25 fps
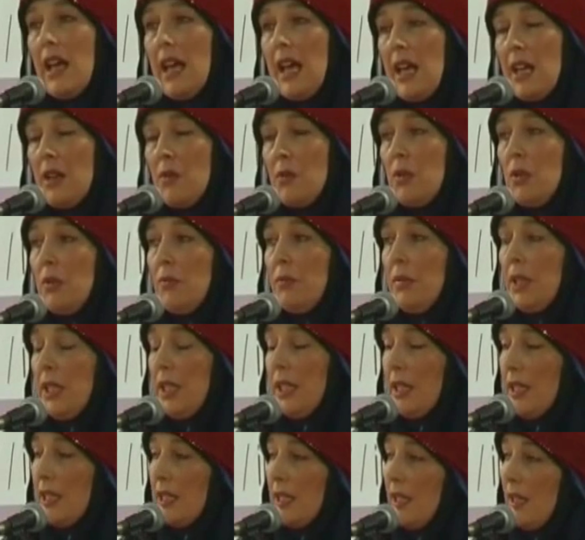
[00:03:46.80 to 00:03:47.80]
I will
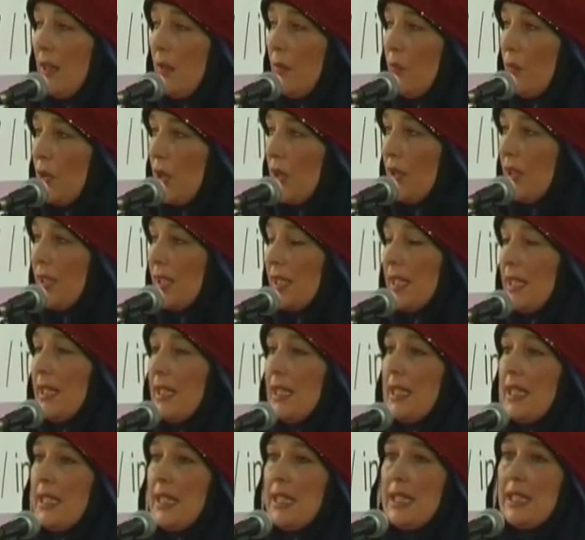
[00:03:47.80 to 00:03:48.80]
meet brothers and
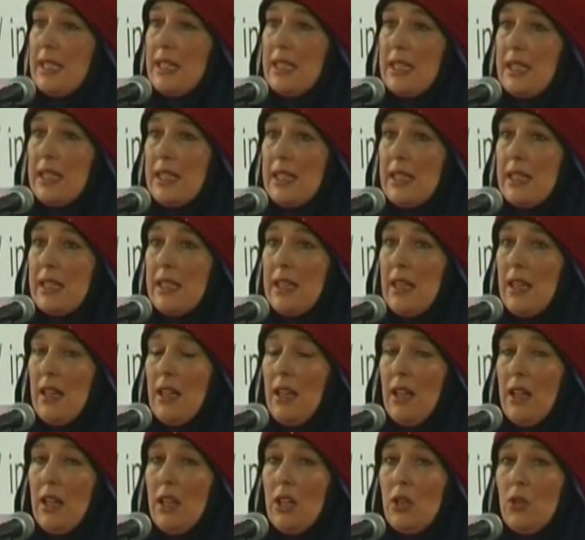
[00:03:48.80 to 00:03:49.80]
sisters
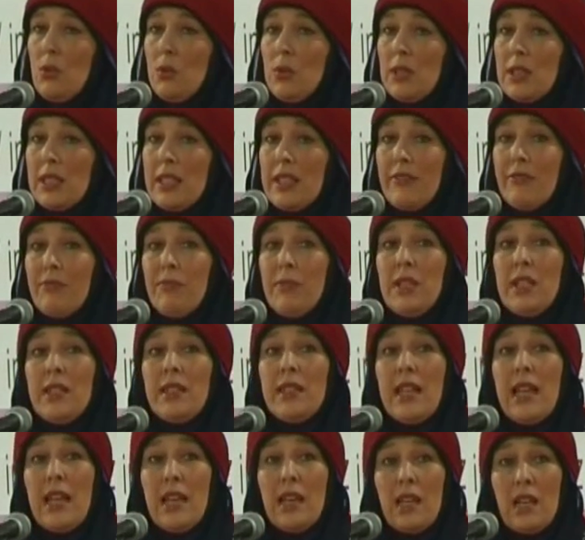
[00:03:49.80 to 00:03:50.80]
who will give me
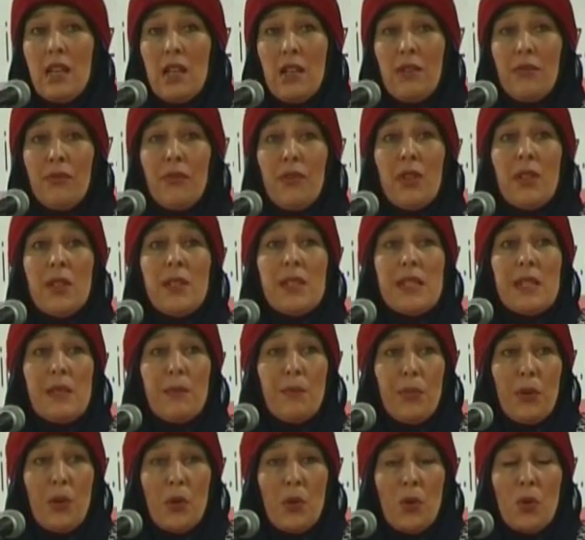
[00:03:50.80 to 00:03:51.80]
their love and
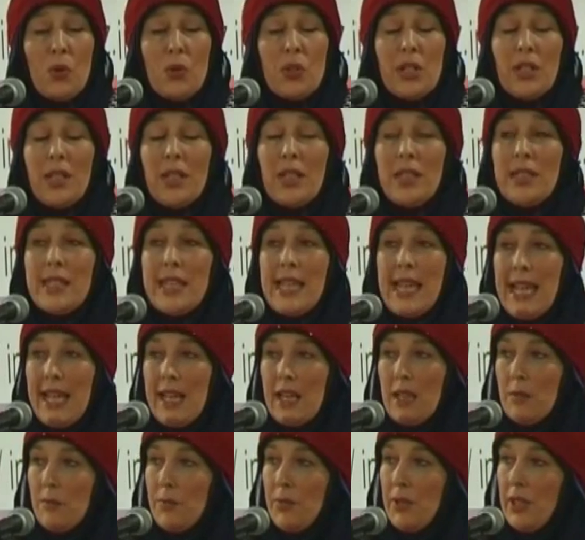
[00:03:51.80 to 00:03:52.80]
support and
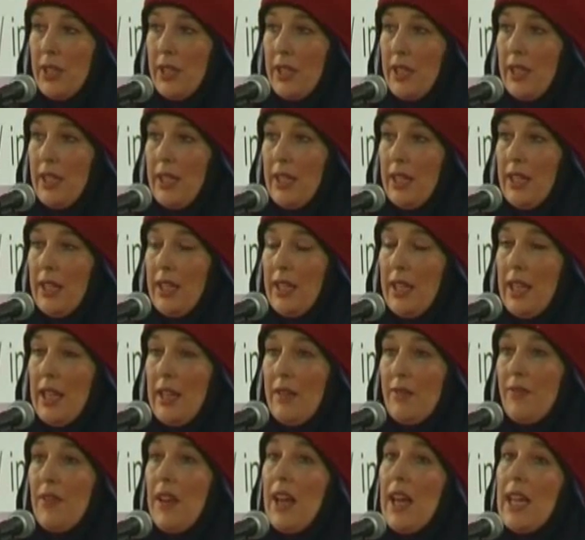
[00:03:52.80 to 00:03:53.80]
help
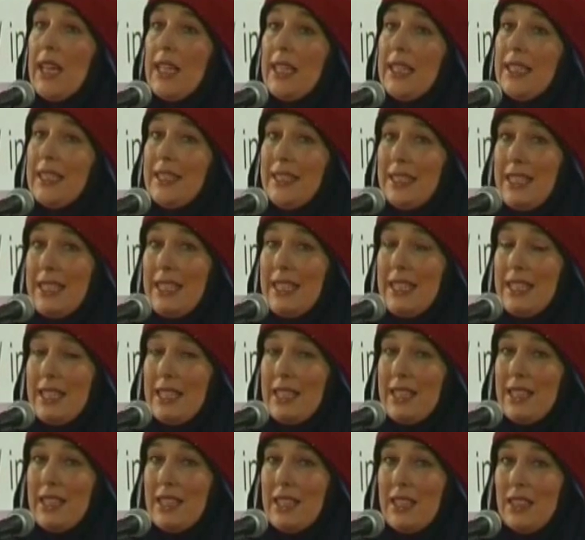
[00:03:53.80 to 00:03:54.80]
if I need
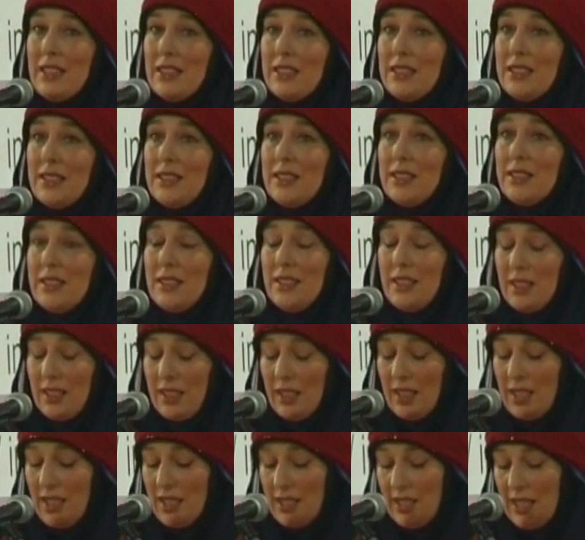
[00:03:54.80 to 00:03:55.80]
it.
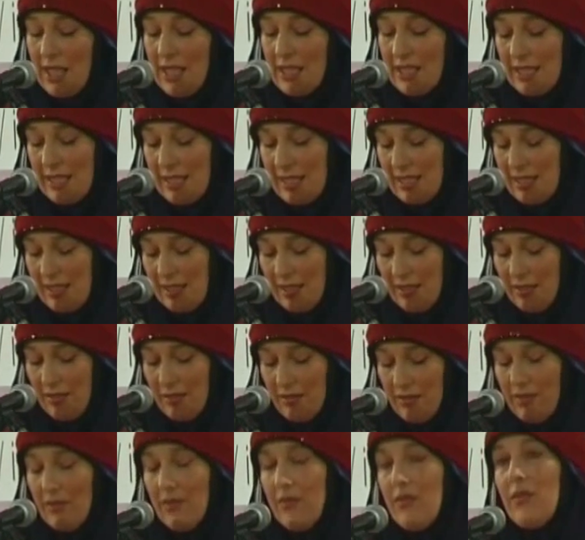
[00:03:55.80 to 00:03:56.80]
And that is
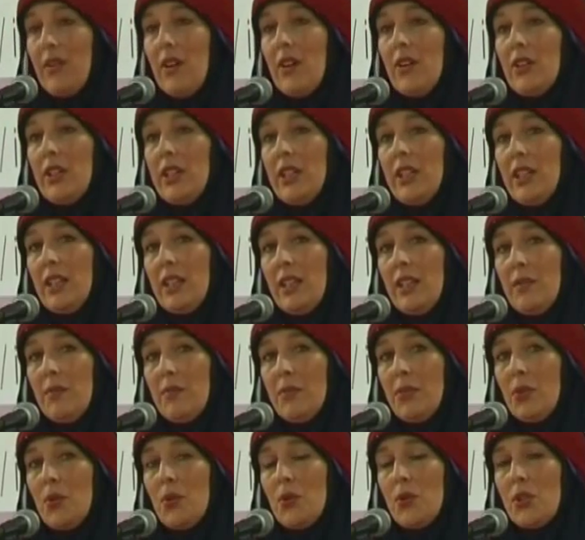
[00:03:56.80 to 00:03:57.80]
very
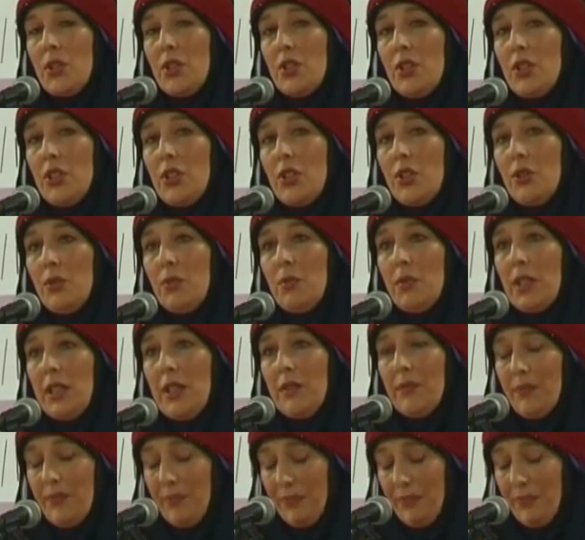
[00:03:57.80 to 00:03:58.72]
important to me.